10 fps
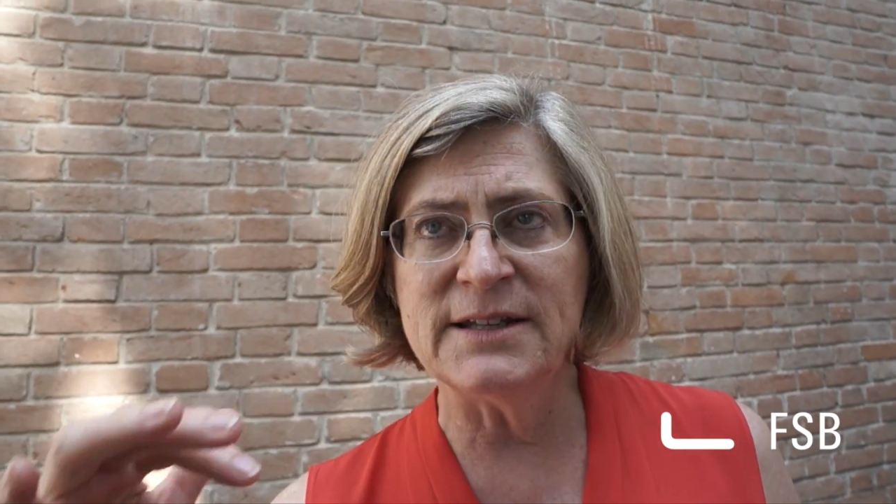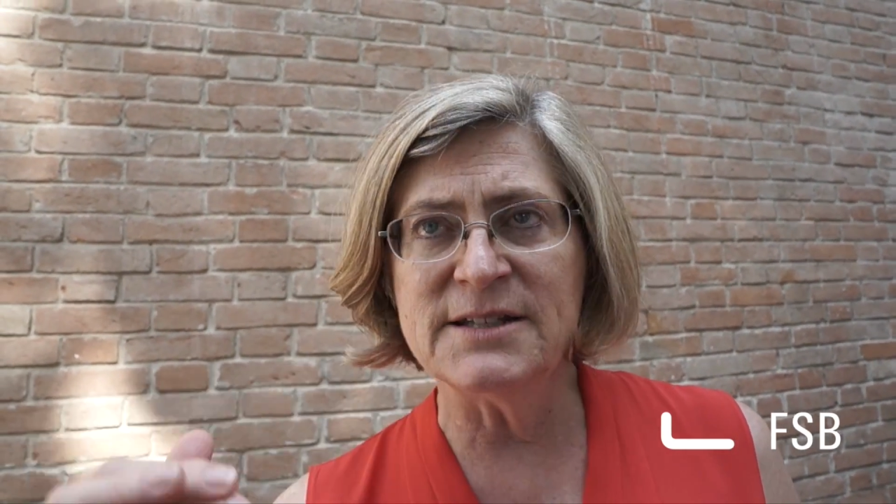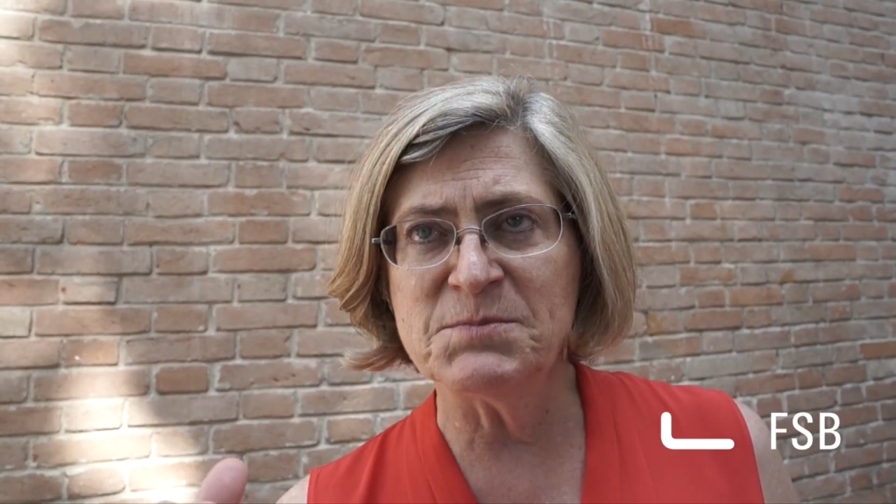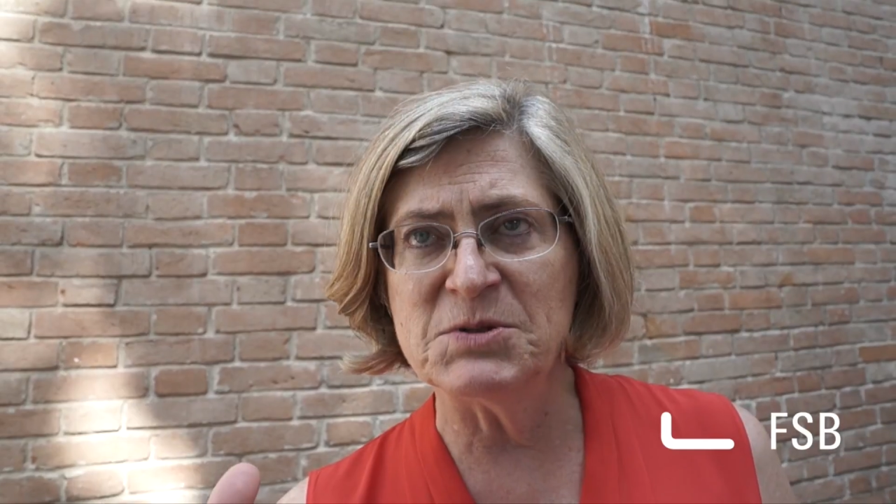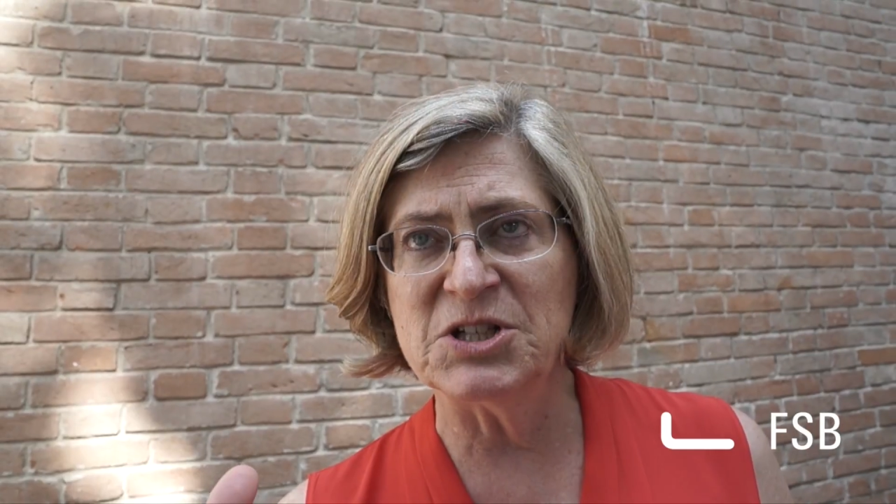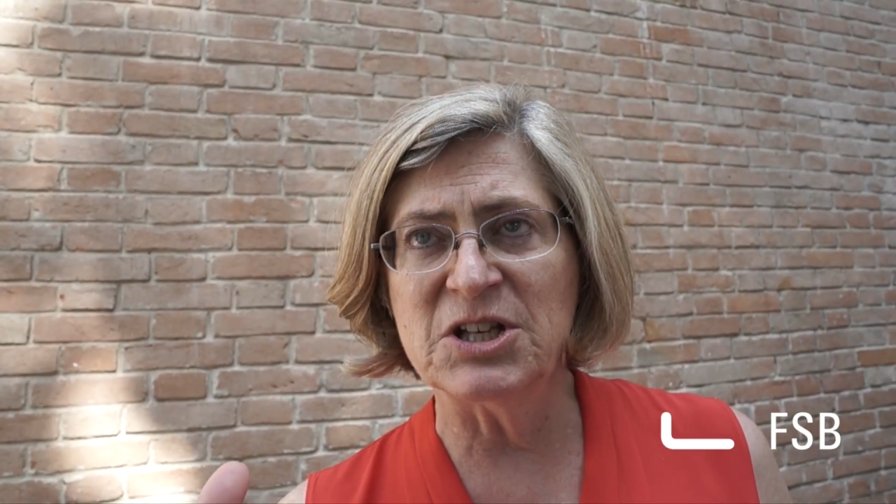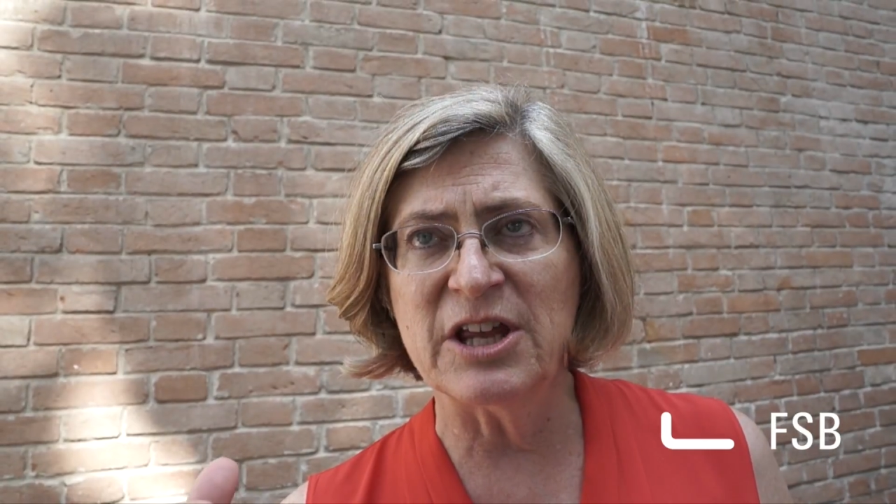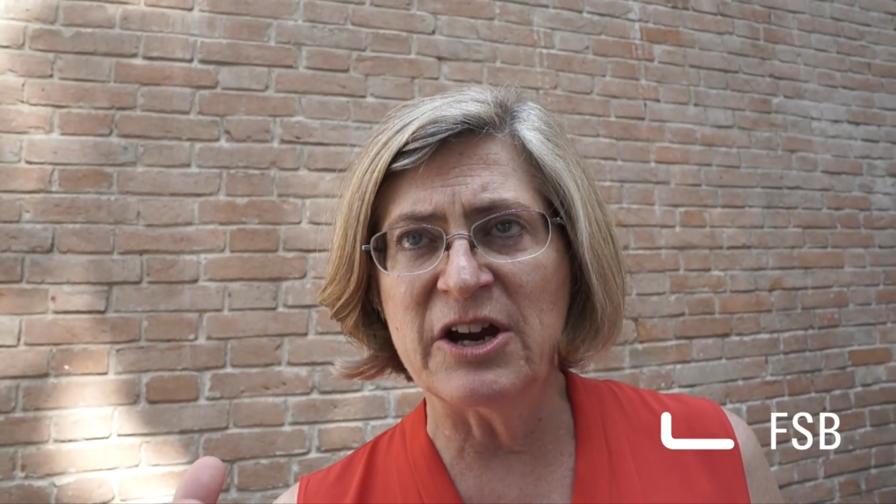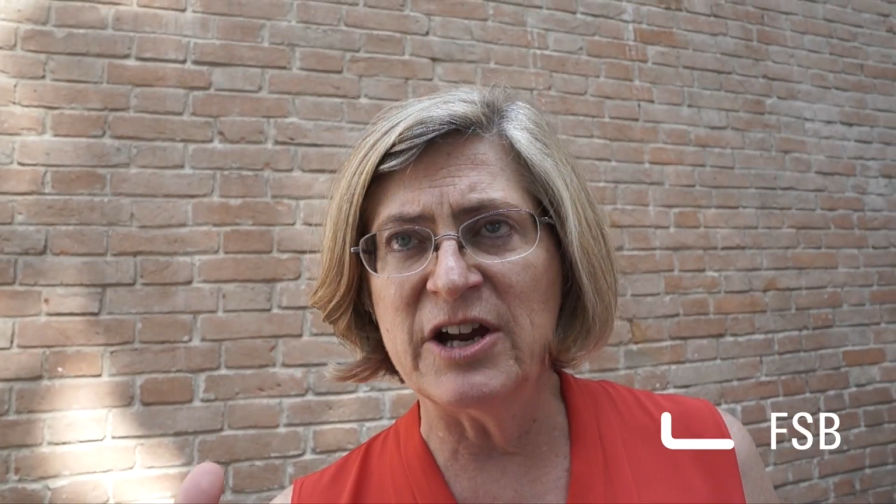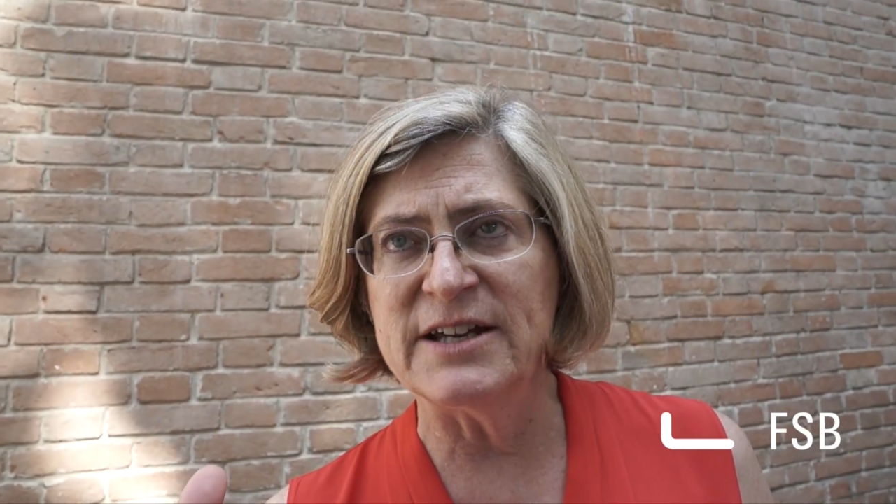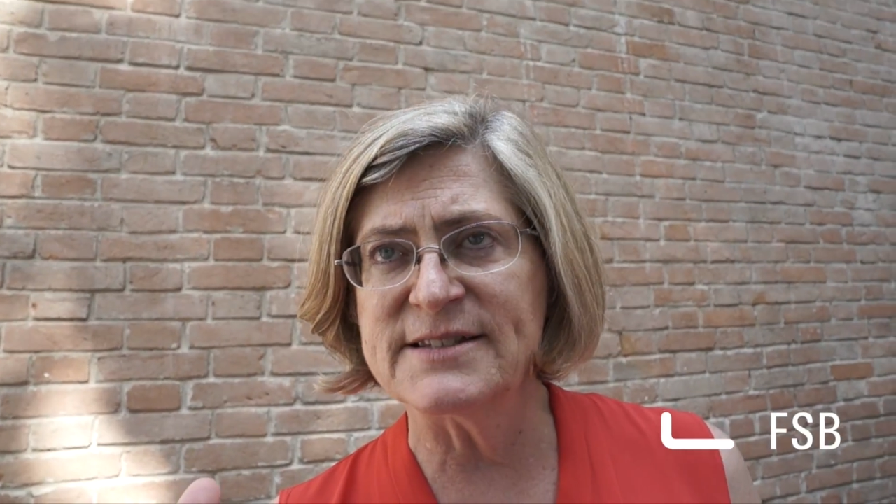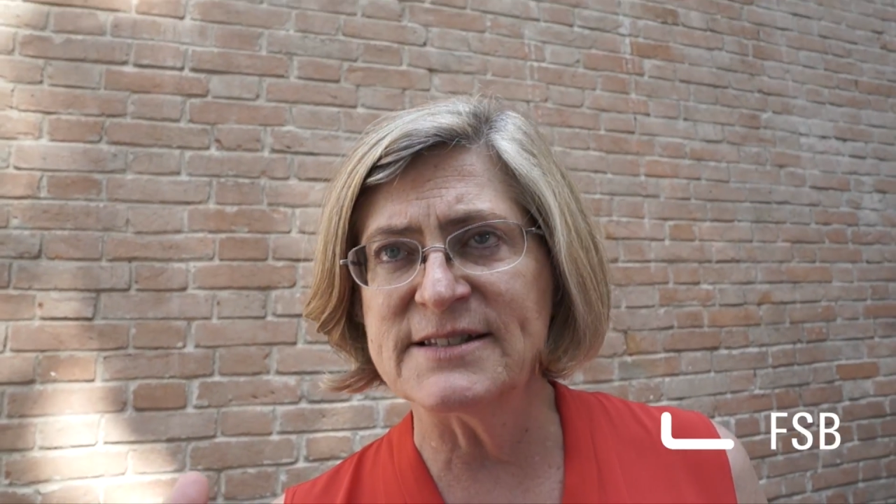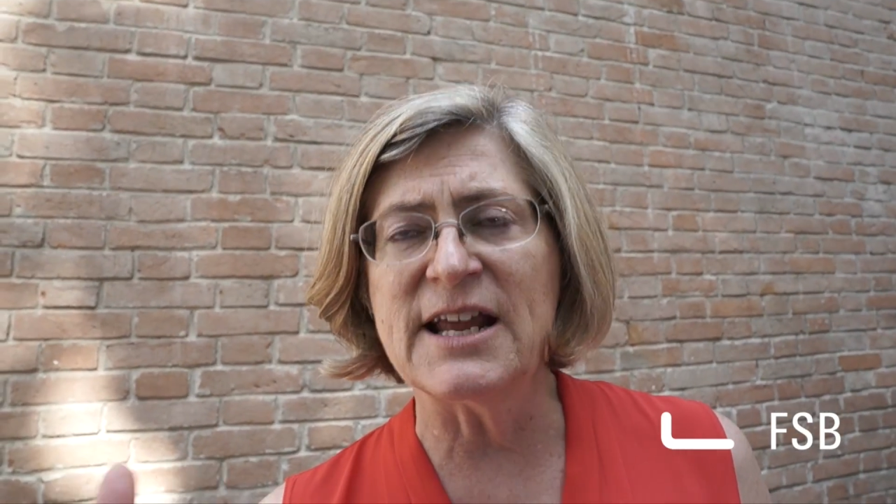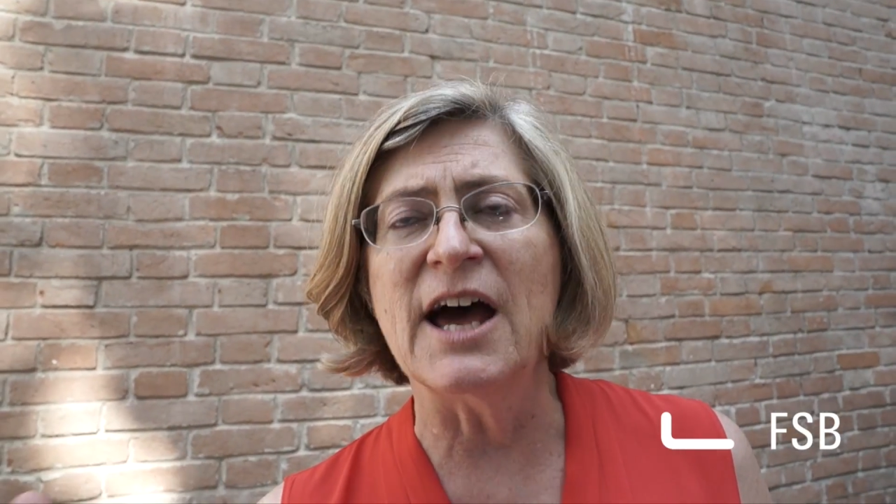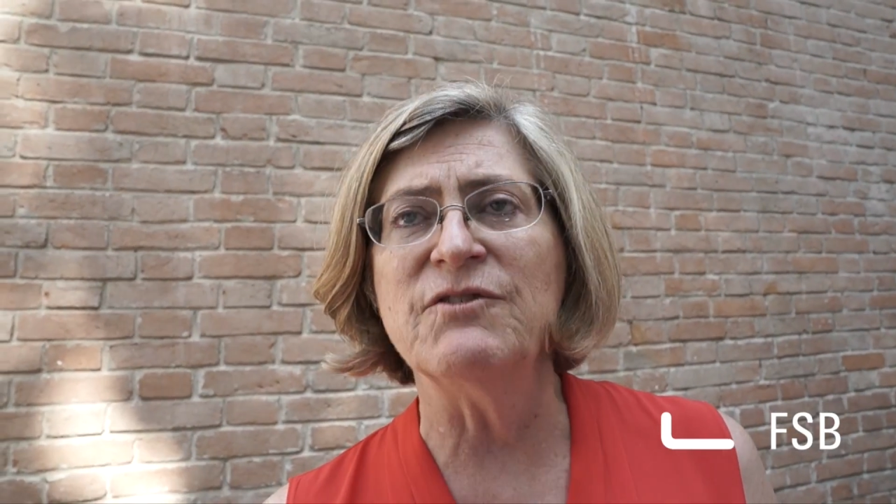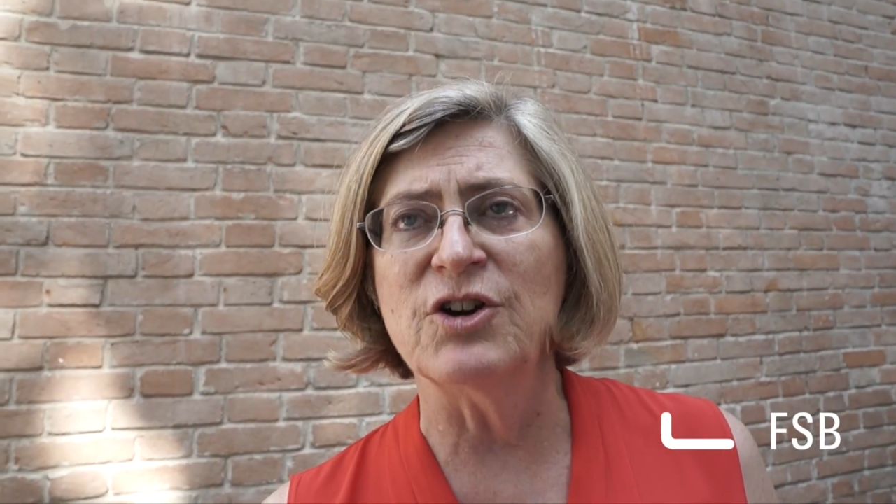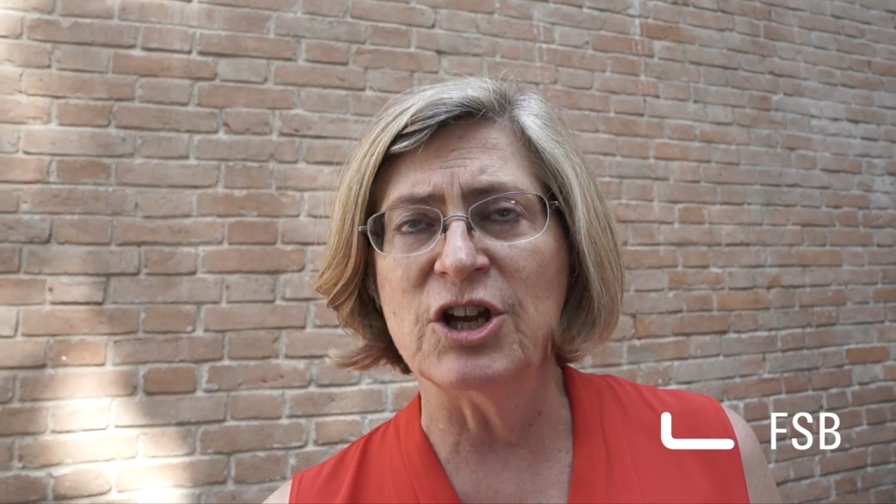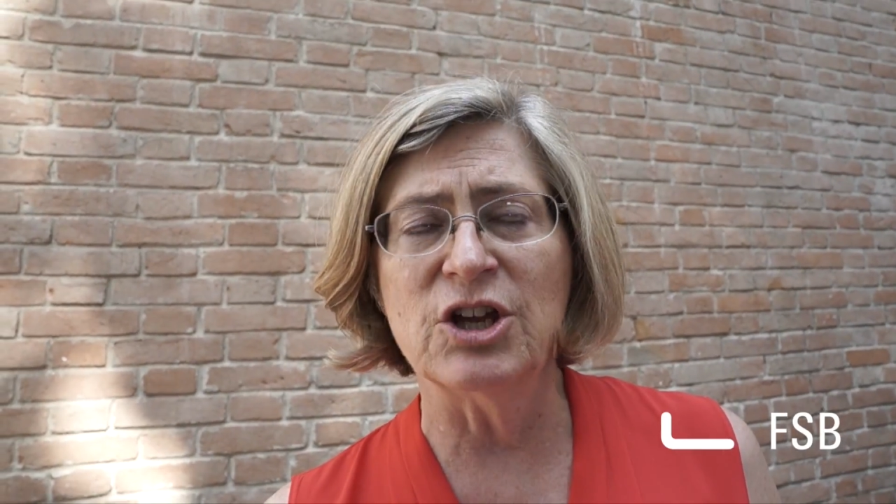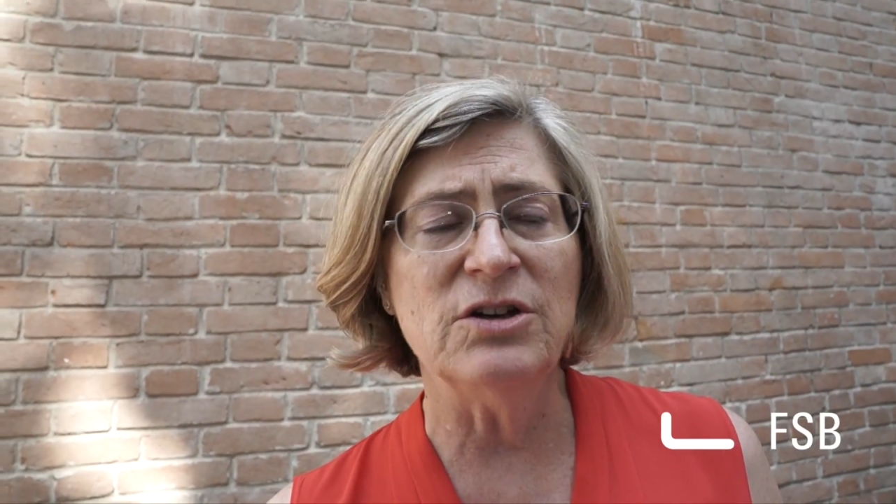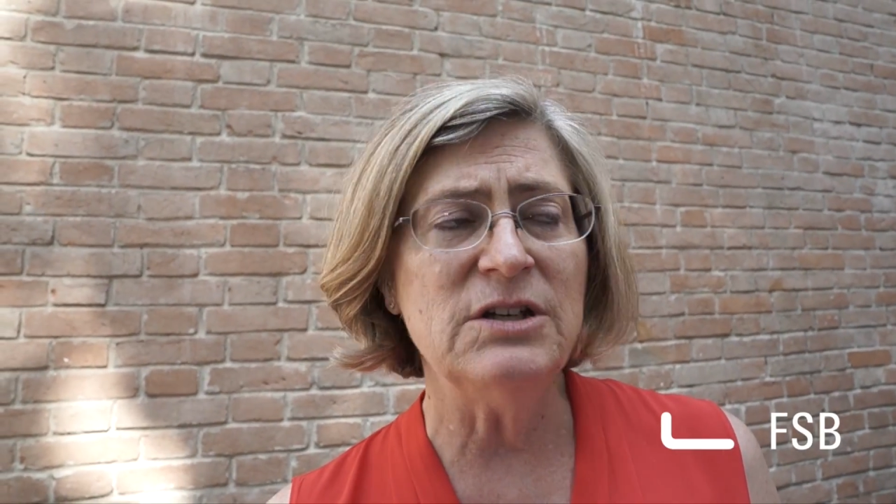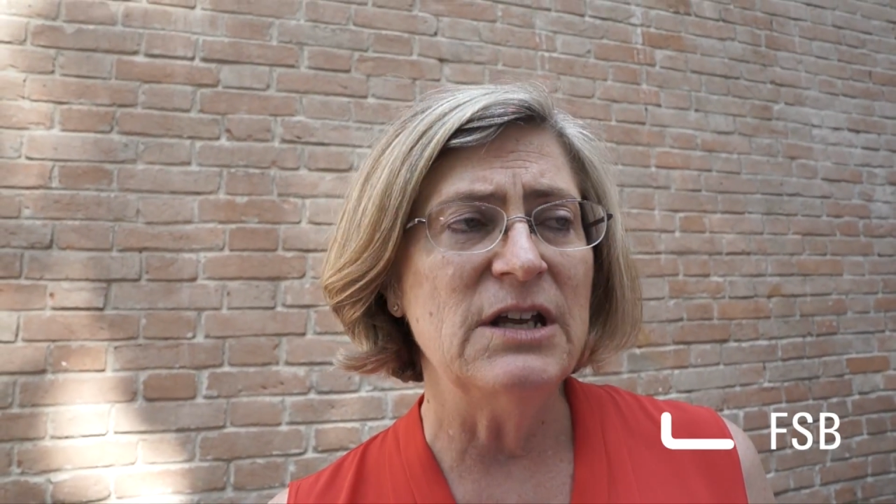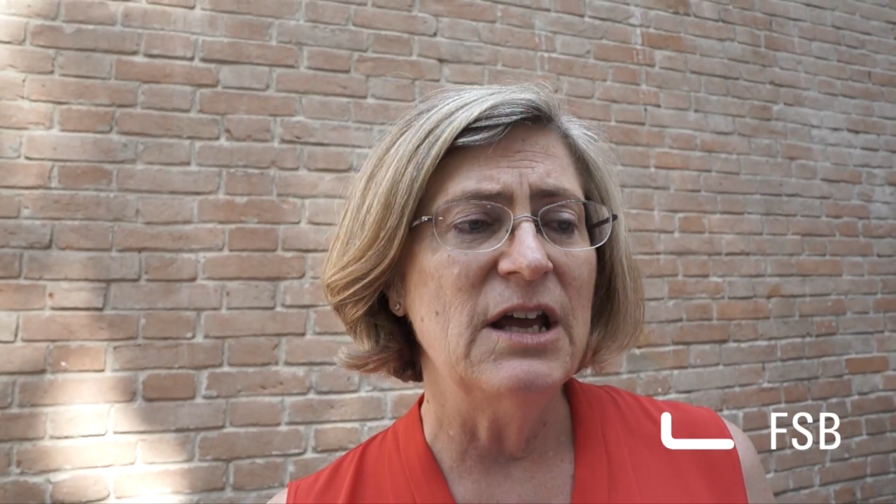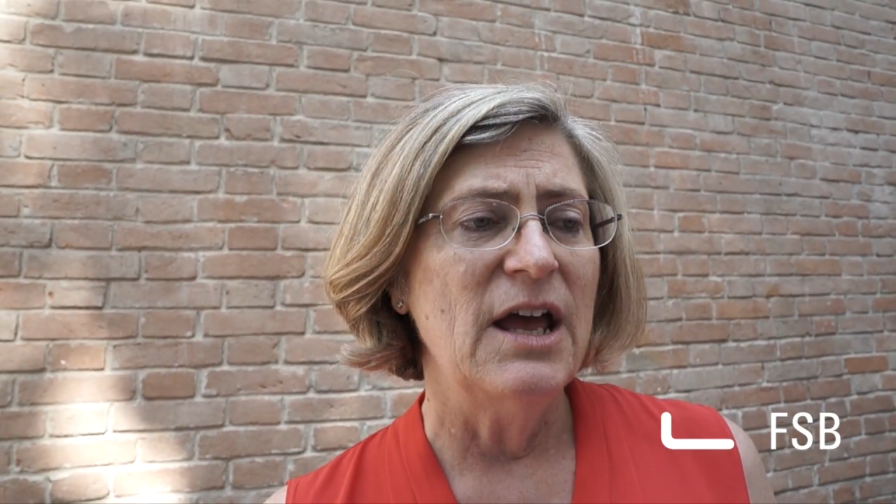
in this particular area is not very good.